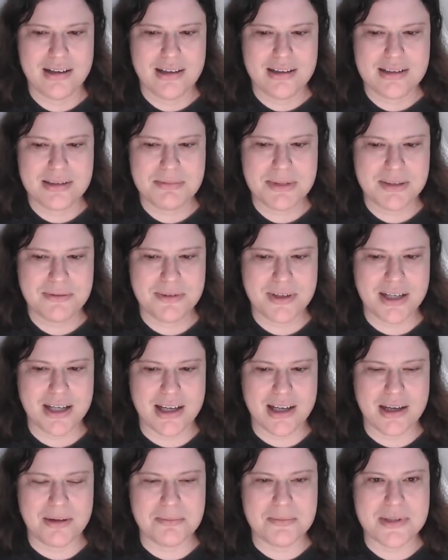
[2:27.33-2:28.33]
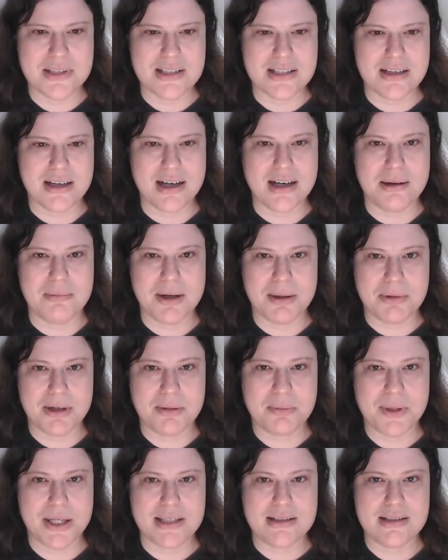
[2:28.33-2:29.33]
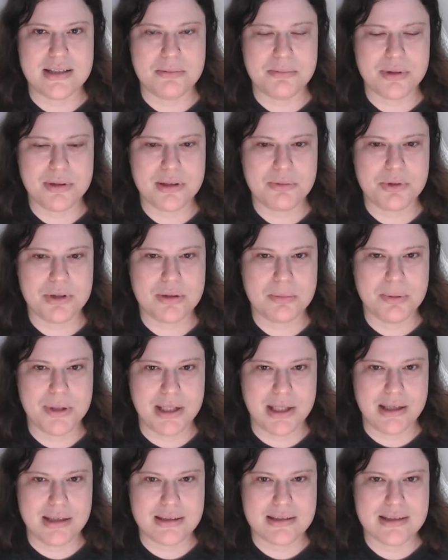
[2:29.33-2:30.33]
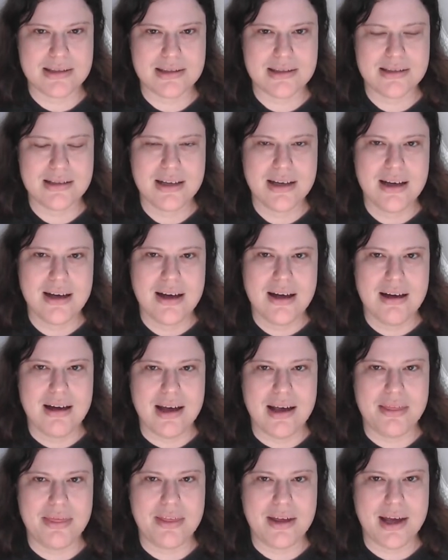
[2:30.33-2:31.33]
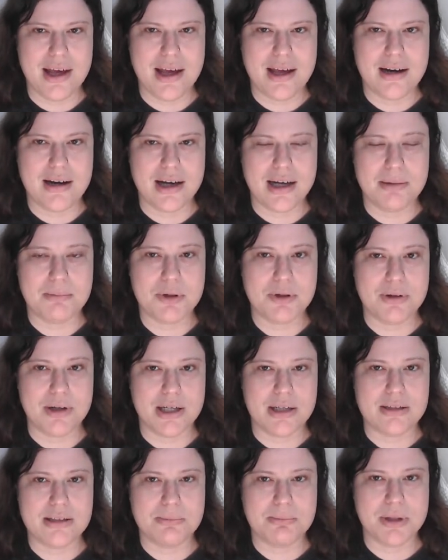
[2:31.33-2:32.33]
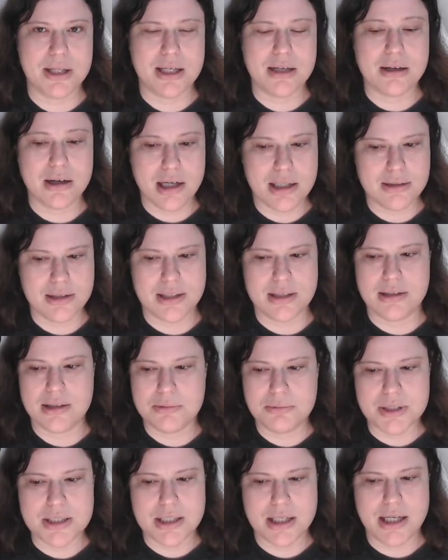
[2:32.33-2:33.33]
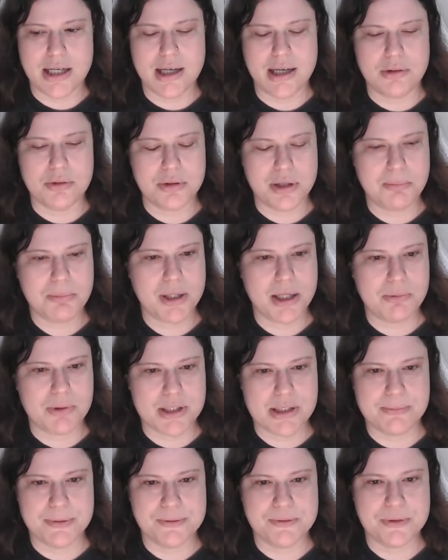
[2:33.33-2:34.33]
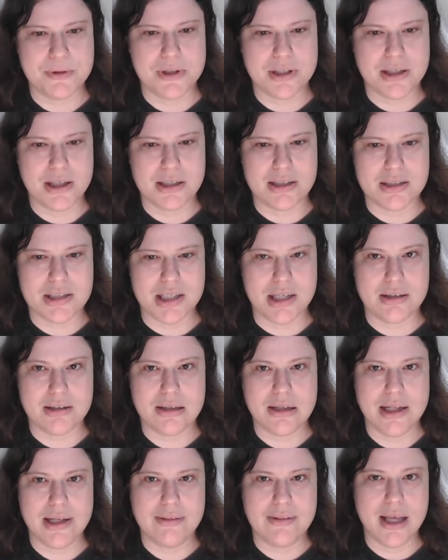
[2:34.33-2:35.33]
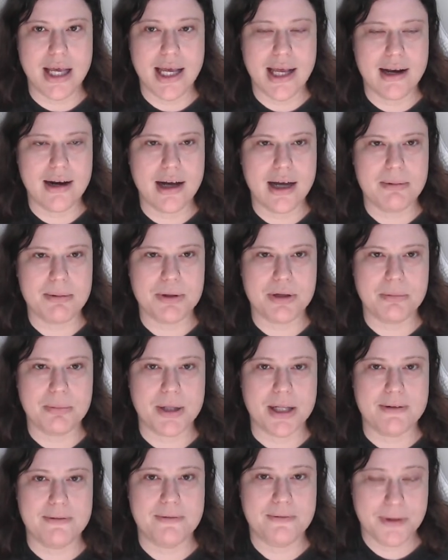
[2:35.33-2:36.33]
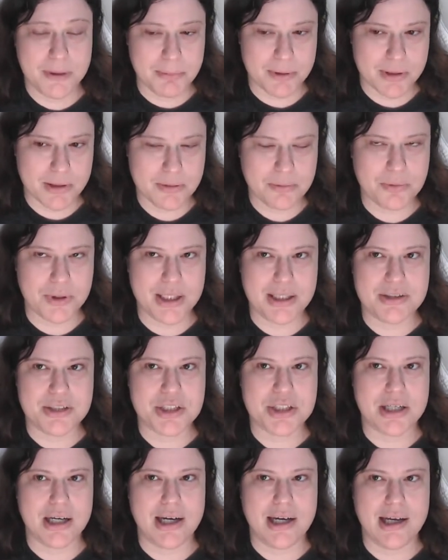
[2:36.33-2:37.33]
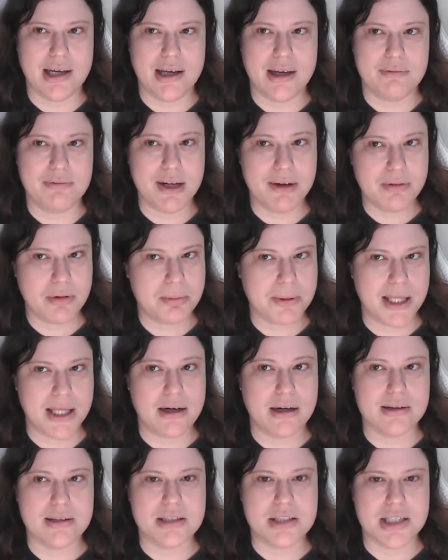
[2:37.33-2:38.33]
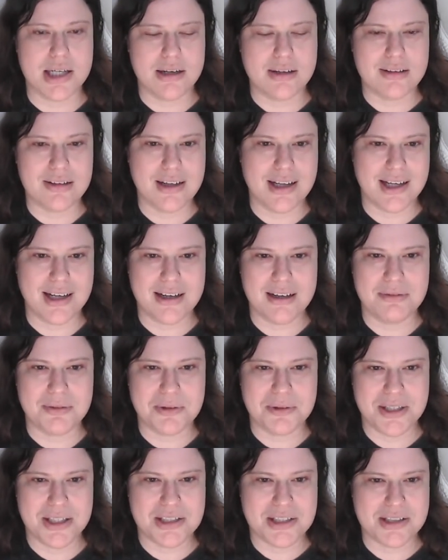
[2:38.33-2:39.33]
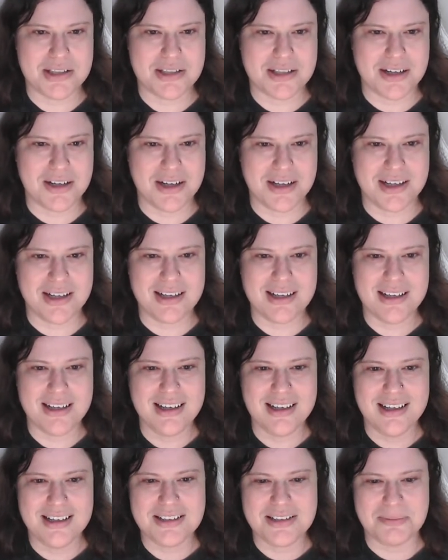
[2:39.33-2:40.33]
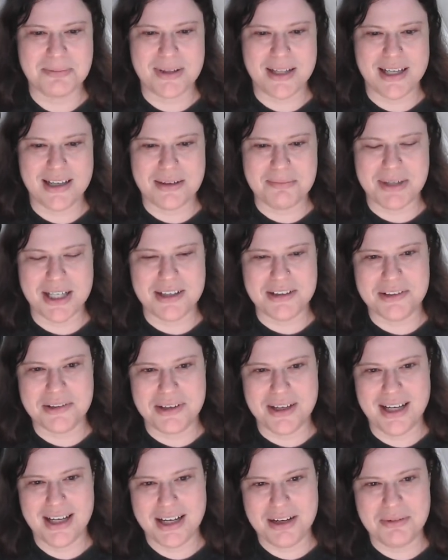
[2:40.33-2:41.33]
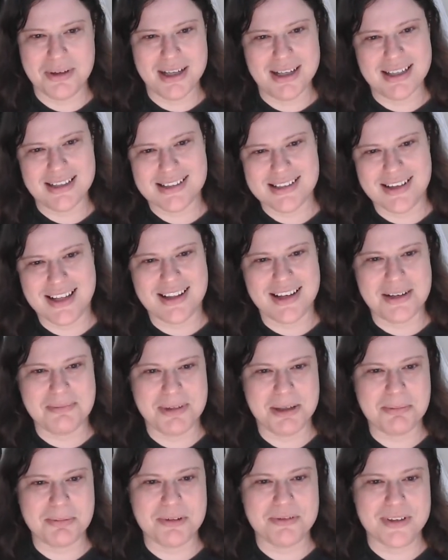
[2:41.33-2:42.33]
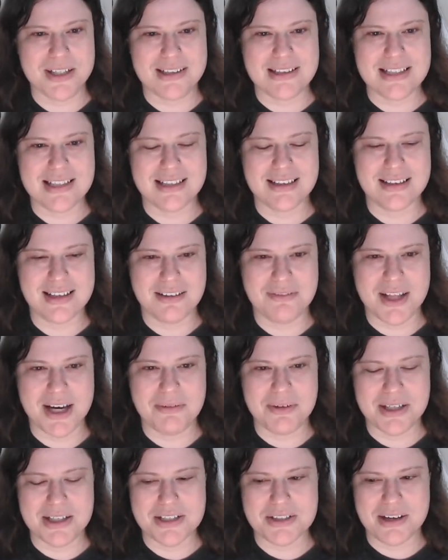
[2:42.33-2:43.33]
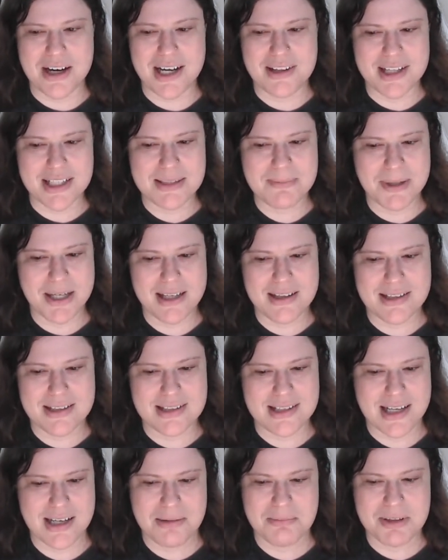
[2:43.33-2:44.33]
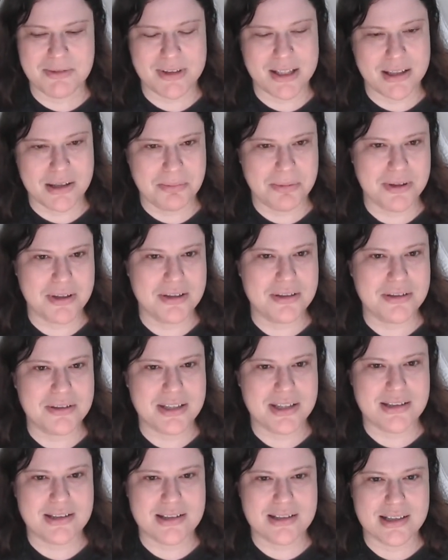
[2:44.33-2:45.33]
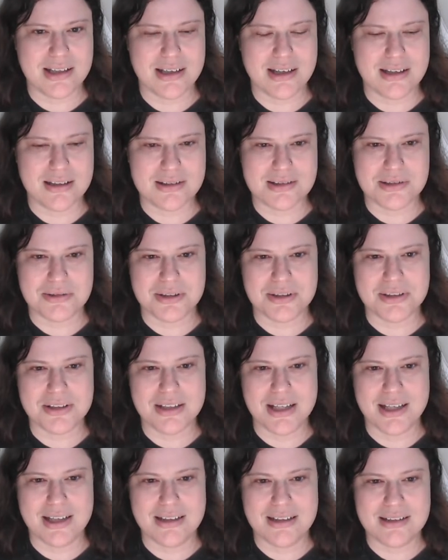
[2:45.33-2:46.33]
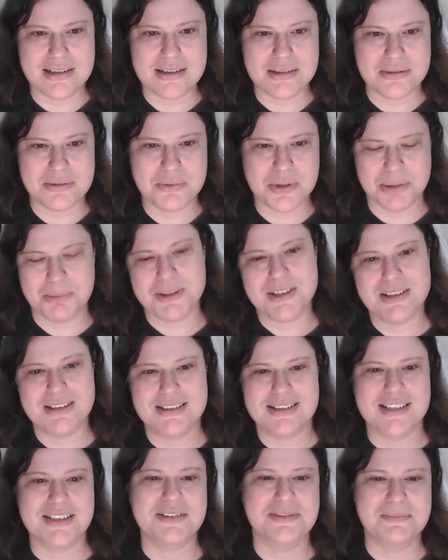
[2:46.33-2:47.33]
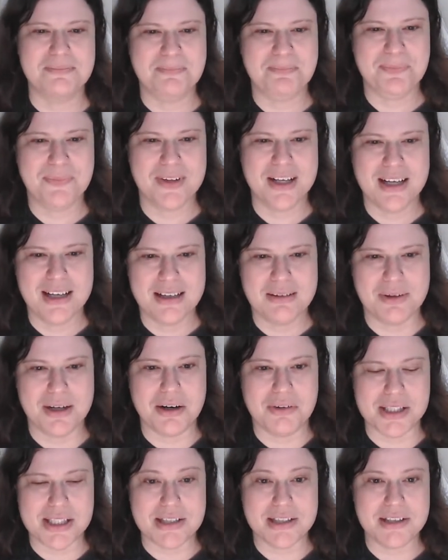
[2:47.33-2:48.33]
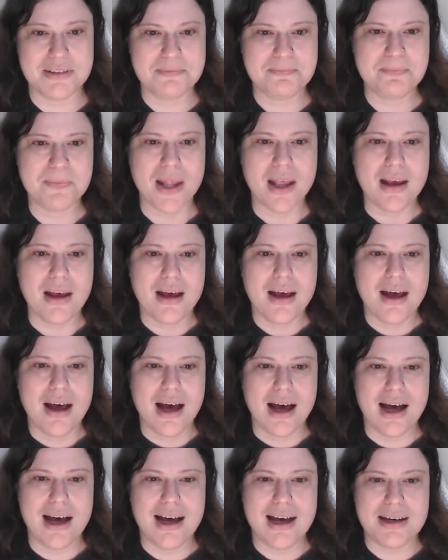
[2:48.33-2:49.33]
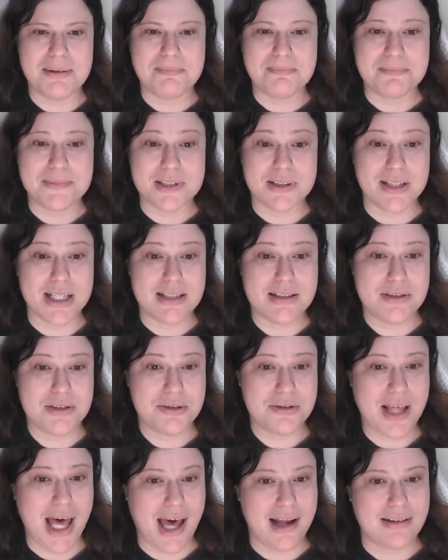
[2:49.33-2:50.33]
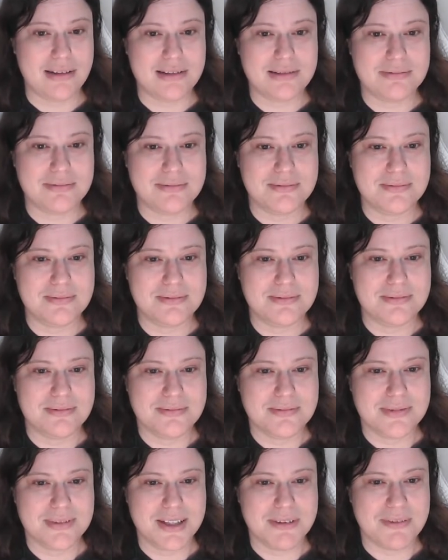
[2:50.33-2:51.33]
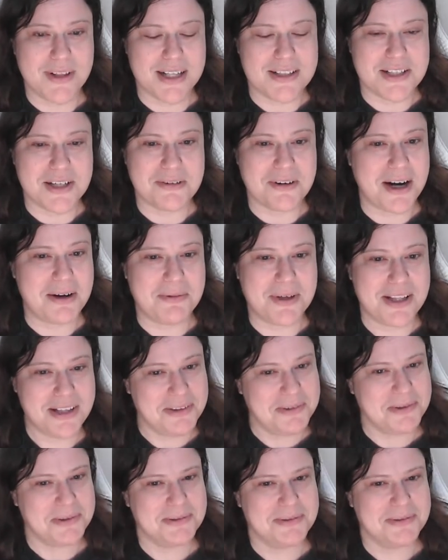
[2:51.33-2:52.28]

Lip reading: some different games. I'm going to play Symble and wordlepeaks, and then I'm going to play Gauntletle, which I only played once before on the channel, and then I'm going to play Fibble, which I have never played on the channel and have only just started to play on my own anyway, so I thought it might be fun to give that one a try. That's by the same developer who does Xordle and Wormel, so we know it's good. So let's do that, if that's all right with you.